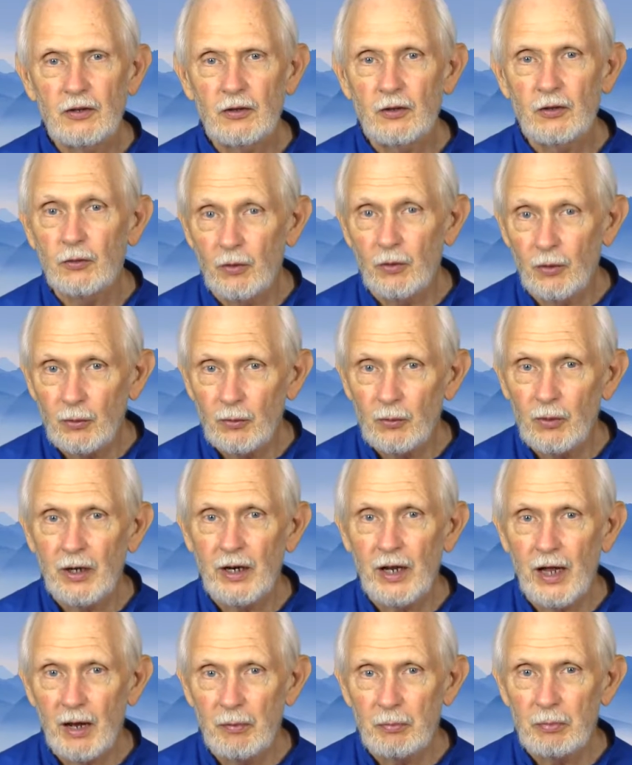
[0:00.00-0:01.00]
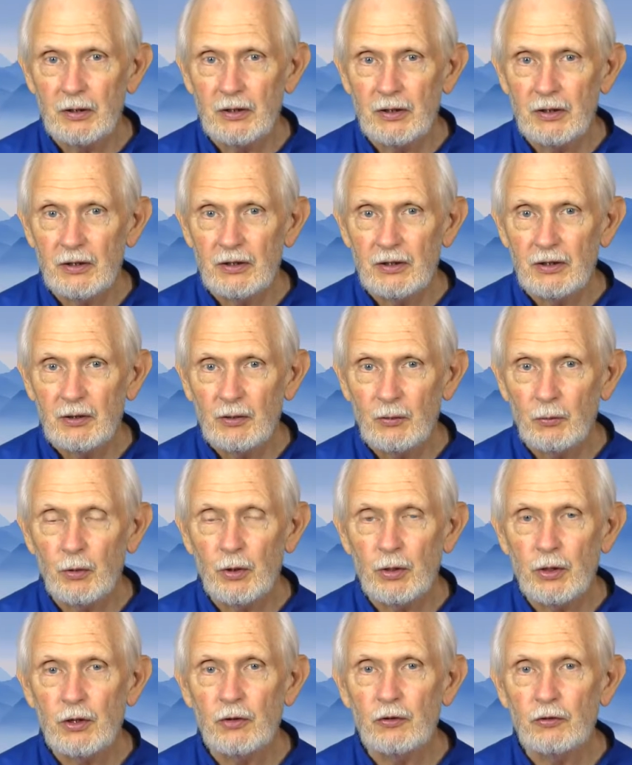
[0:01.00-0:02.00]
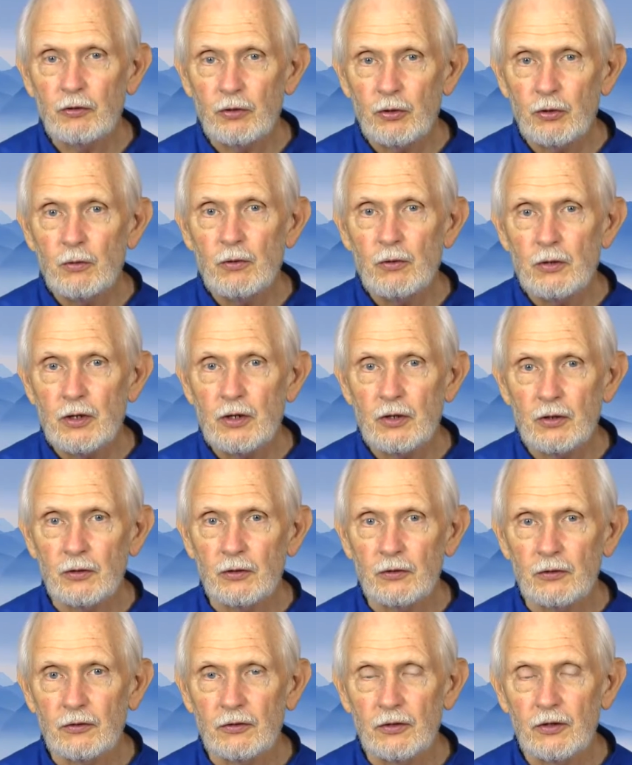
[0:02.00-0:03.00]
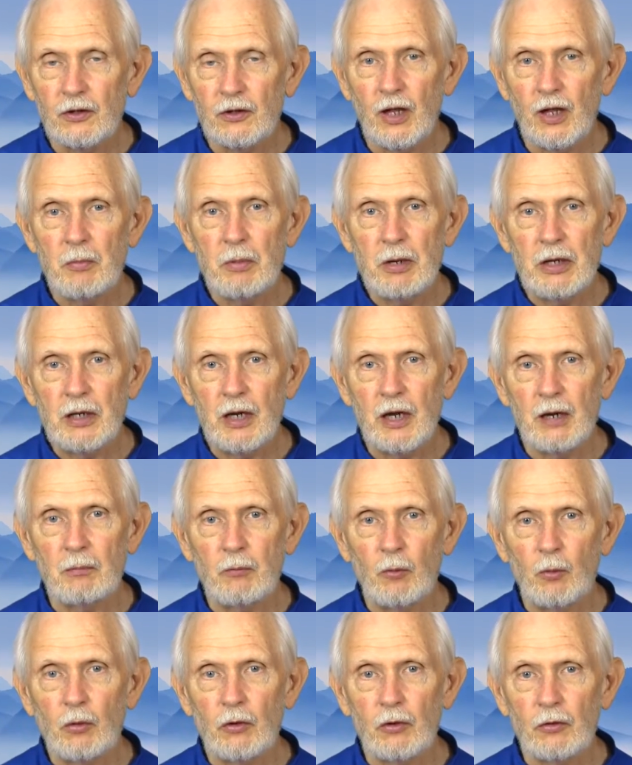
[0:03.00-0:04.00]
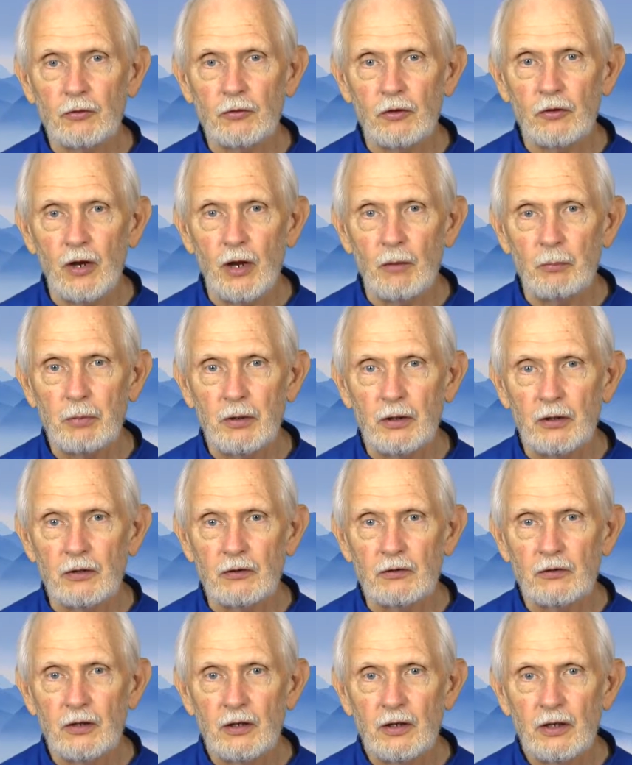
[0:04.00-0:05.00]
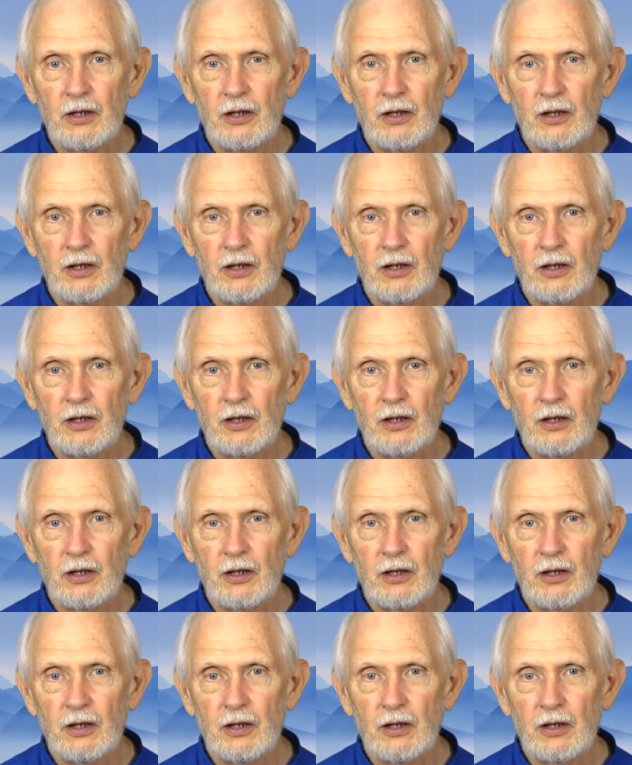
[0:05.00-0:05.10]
You know what happened? Within 2 years, they became world champions.